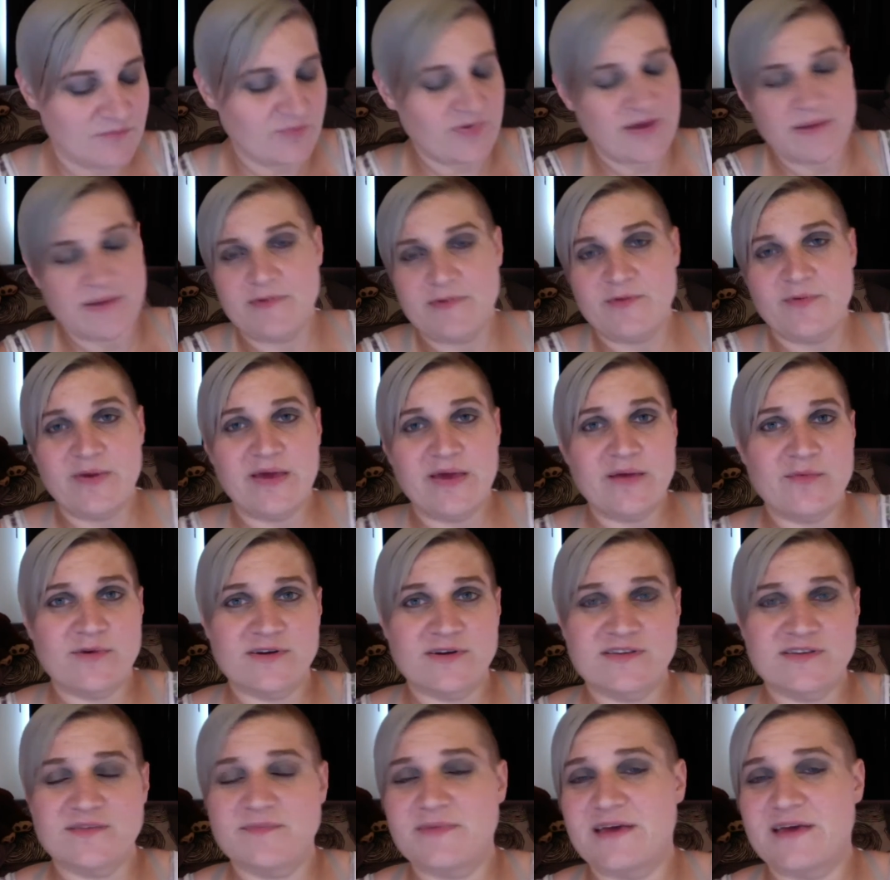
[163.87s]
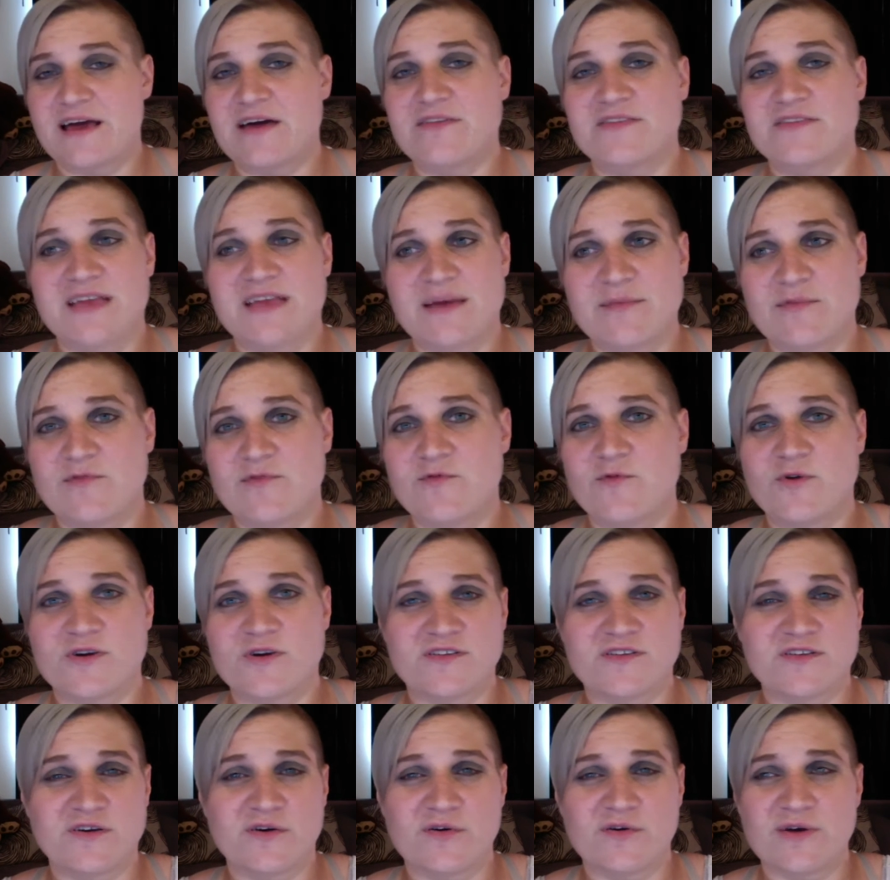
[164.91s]
maybe we can work something out the day before
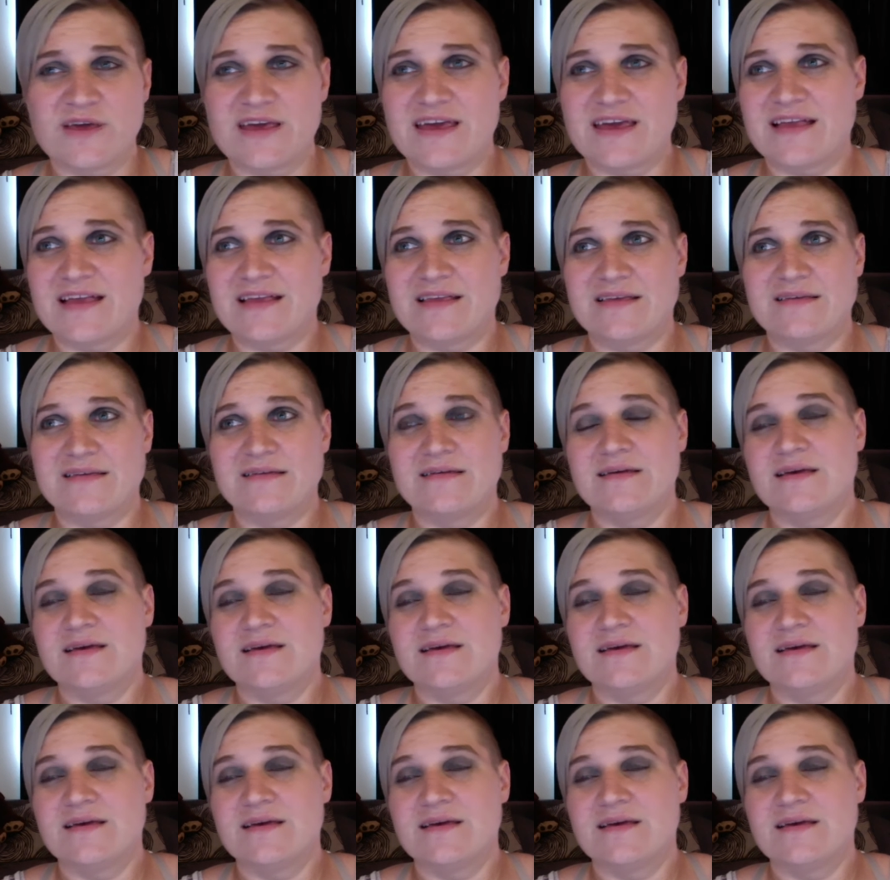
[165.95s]
so he can,